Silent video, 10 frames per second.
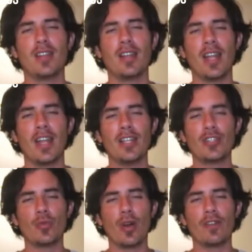and
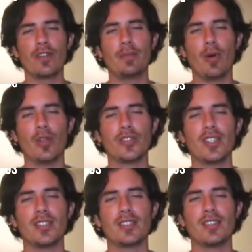each one of the
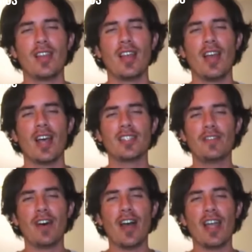pulses as
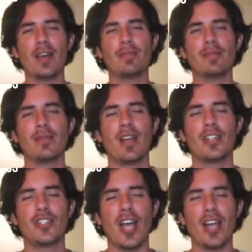if I am a
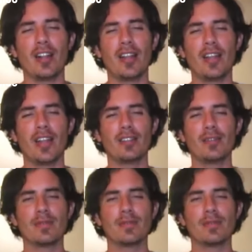child again.